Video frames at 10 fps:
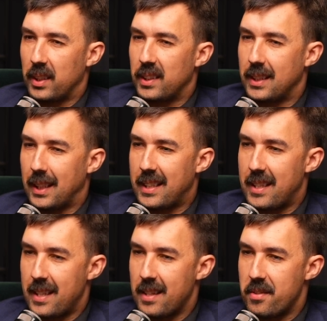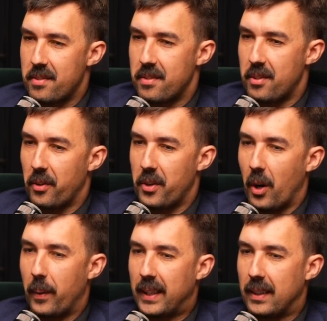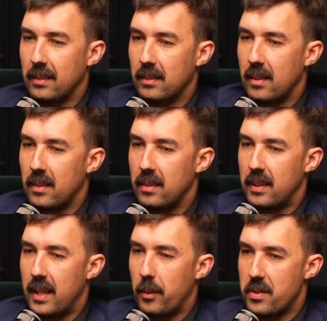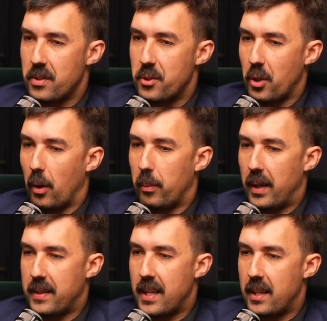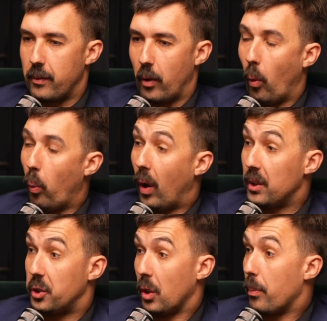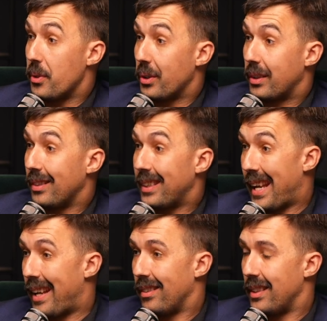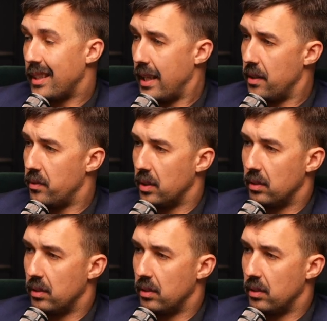I'm going to study this, not knowing there was a job at the end of it, or what job you could get at the end